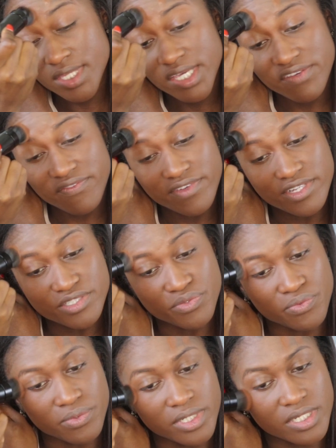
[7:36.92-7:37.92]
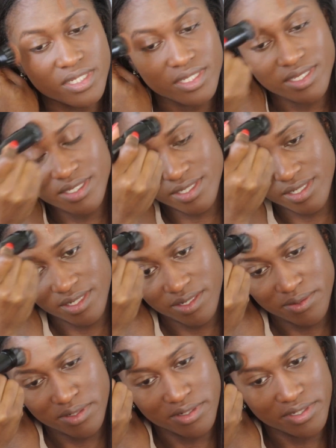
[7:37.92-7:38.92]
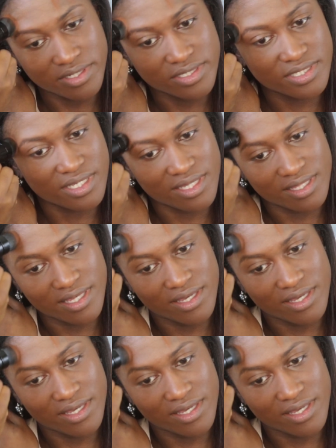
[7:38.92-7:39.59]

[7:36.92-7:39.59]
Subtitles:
It feels really good going on your skin though.